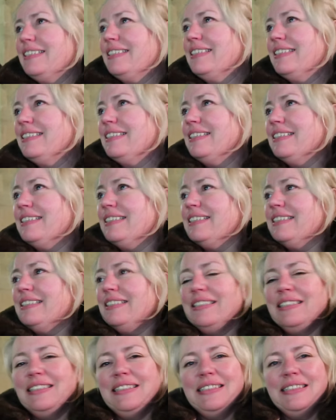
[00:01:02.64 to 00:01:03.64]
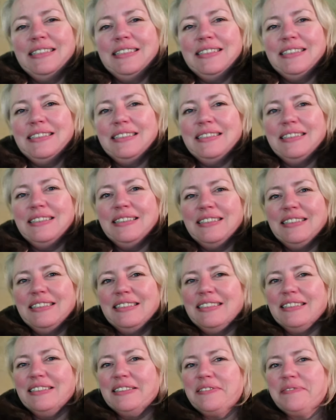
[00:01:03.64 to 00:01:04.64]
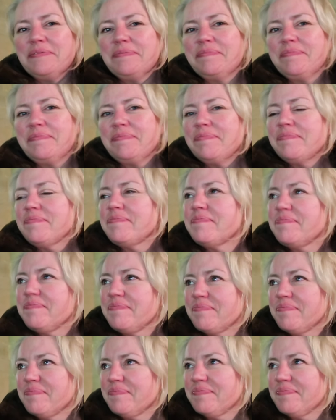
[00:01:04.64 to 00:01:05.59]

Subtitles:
(not speaking)